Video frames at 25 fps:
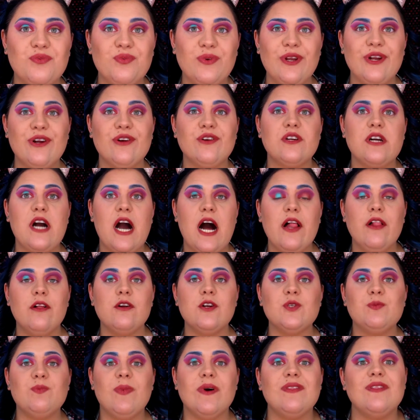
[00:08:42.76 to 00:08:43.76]
weird
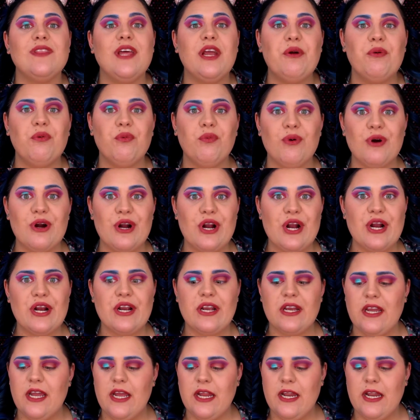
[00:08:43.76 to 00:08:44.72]
colors, but they work,